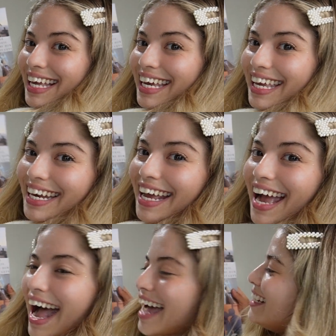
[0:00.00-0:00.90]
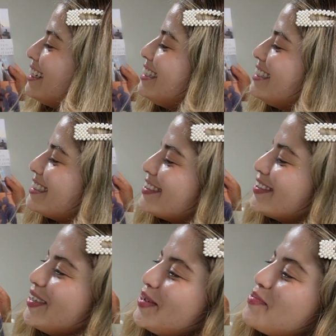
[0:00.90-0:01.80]
like, and I added these little
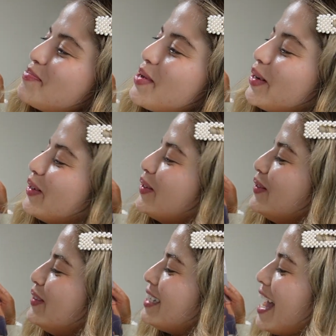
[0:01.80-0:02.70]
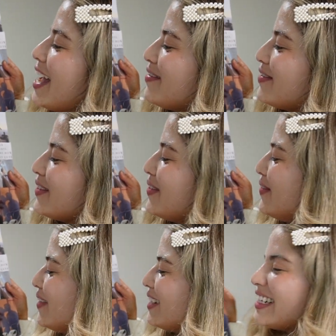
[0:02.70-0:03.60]
cute bows
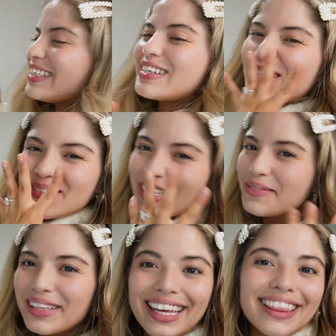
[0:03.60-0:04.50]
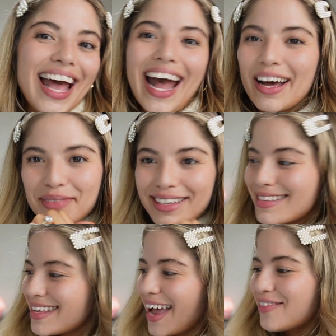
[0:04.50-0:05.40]
everywhere. It just makes me like the
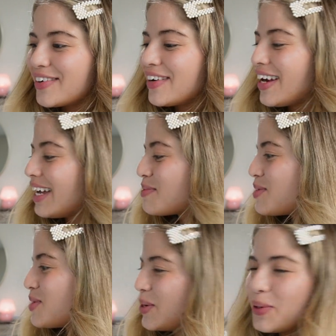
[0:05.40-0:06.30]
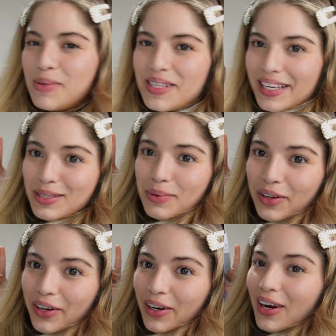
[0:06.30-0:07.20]
happiest ever. I'm so obsessed with
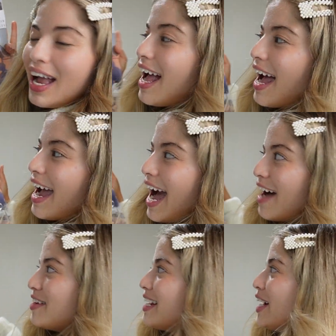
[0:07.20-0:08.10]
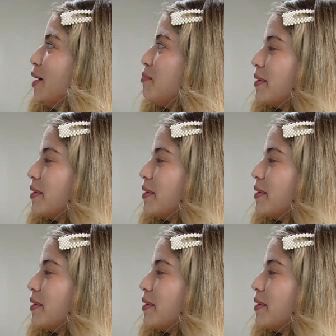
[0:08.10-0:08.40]
her. I have it up